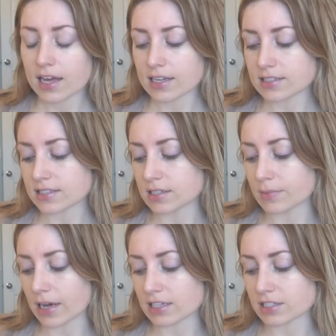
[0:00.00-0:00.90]
It's the
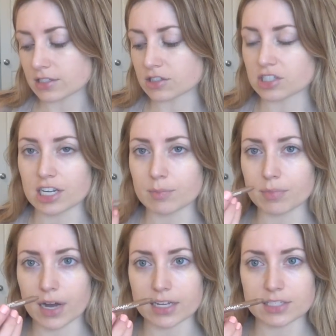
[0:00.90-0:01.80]
Master
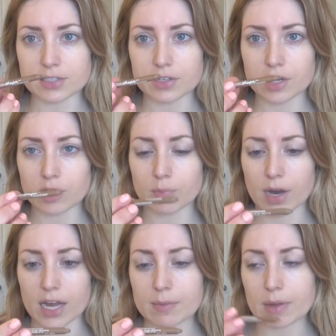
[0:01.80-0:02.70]
Shape Eye Studio by